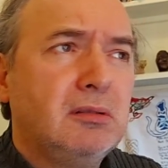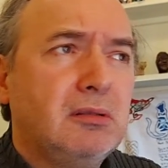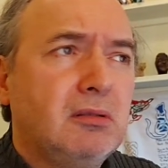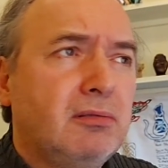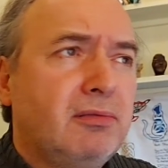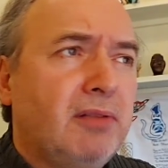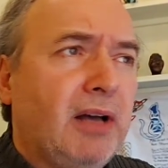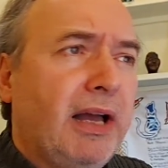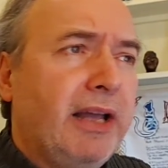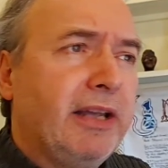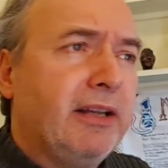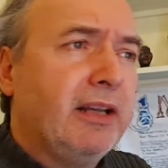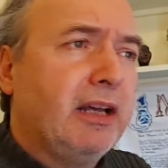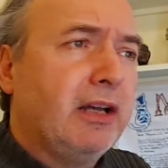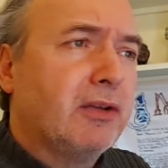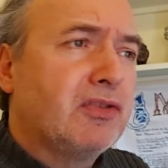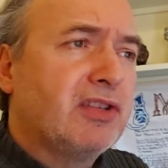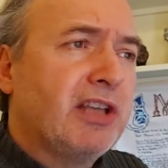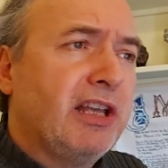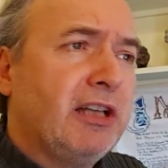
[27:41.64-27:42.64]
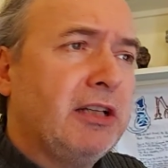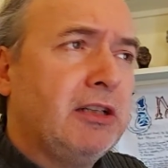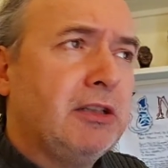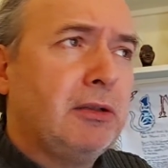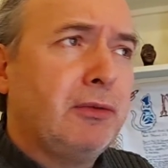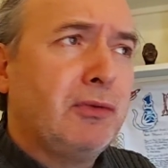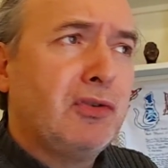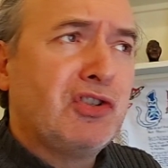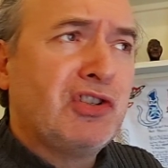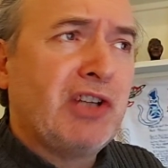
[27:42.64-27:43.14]
find
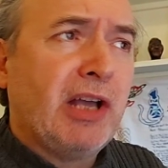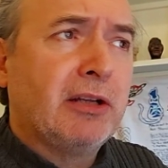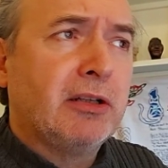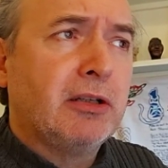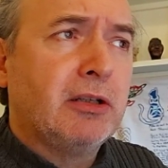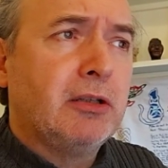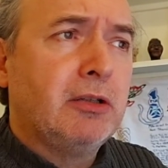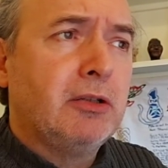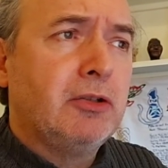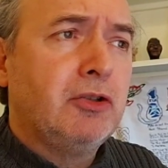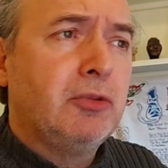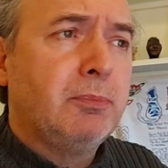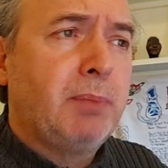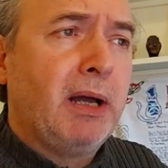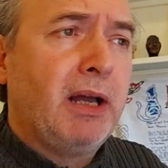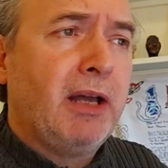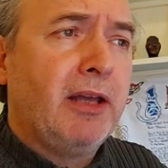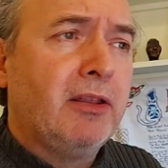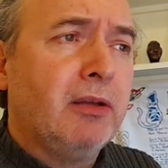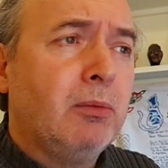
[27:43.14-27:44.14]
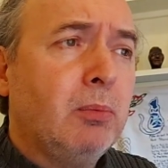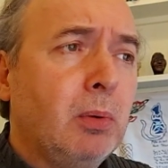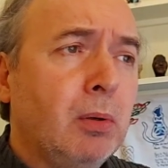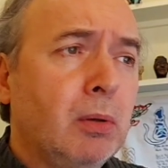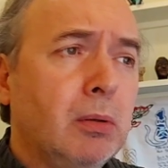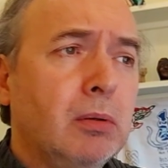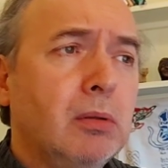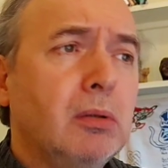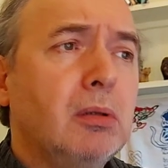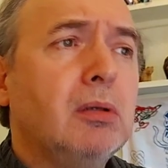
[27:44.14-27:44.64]
ourselves shadowed by the
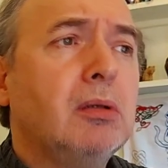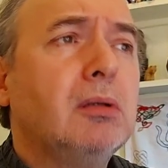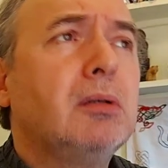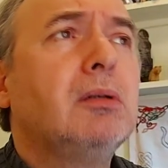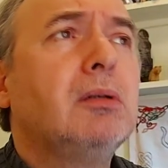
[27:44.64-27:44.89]
wall,